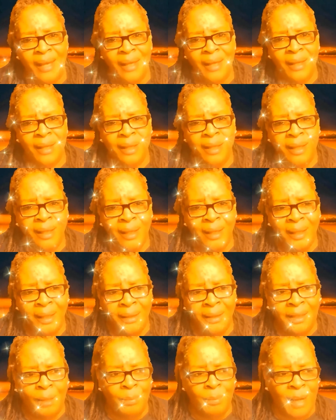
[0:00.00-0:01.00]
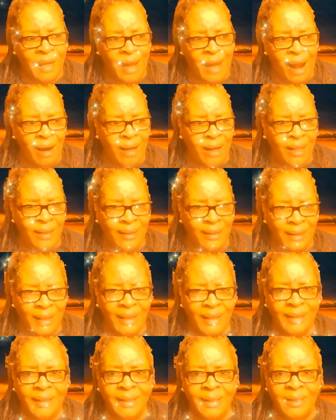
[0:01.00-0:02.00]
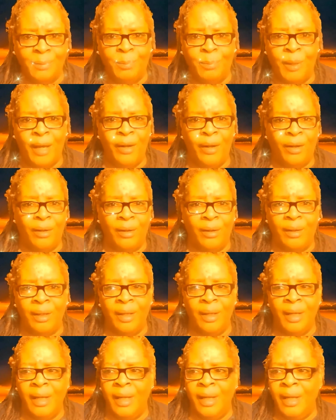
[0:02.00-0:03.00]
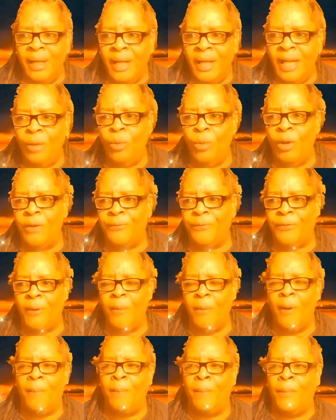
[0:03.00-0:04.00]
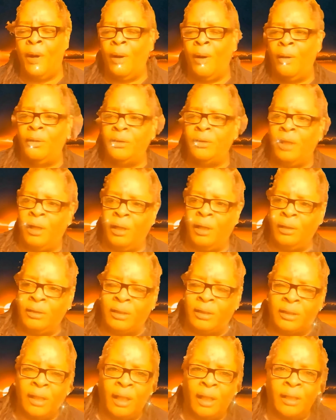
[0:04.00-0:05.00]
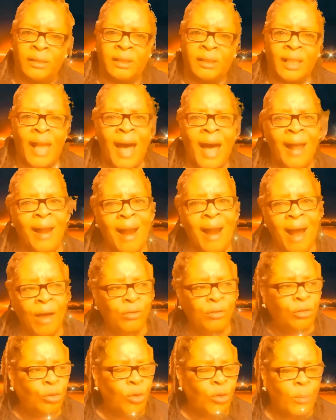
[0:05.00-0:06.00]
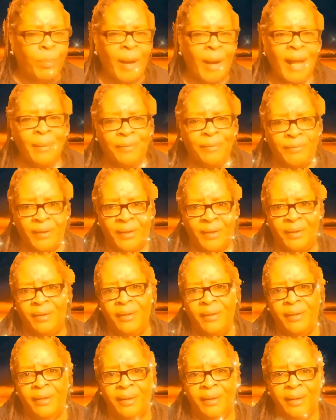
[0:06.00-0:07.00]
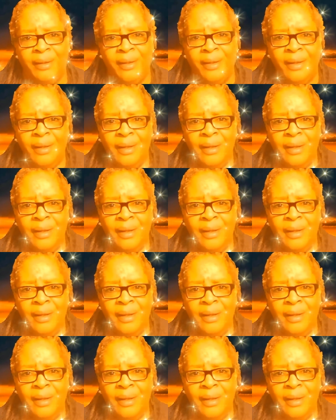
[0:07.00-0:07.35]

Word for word: Okay, to make our conditions better. He went from a, a, a, a slaughterhouse to a pipe fitter.